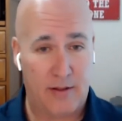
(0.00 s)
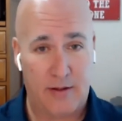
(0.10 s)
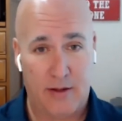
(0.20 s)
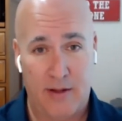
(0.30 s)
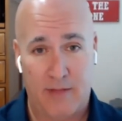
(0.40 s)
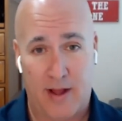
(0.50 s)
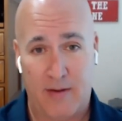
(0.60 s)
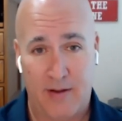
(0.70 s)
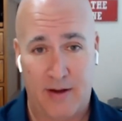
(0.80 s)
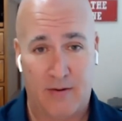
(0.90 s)
you have a lot
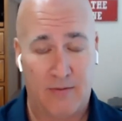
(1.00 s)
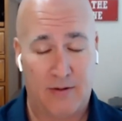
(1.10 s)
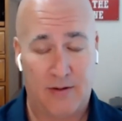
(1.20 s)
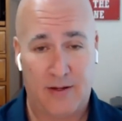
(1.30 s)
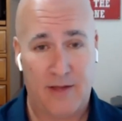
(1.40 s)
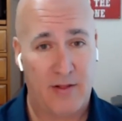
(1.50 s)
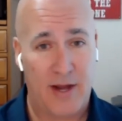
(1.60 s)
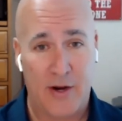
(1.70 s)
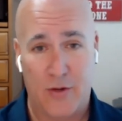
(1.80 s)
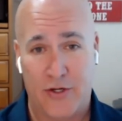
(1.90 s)
of you know you have a
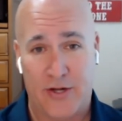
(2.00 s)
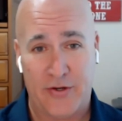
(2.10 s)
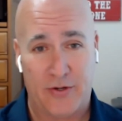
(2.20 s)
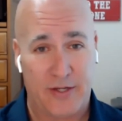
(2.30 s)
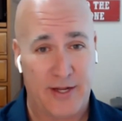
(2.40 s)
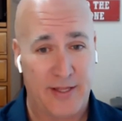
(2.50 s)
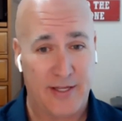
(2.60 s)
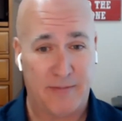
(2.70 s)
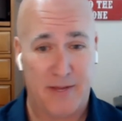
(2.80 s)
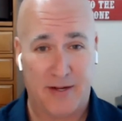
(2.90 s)
lot of new adjusters that hit
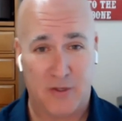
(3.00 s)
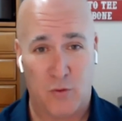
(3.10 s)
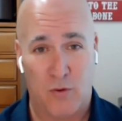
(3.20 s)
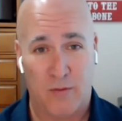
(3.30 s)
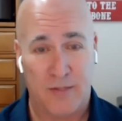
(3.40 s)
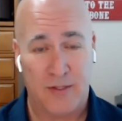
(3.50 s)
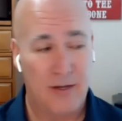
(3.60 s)
these big storms,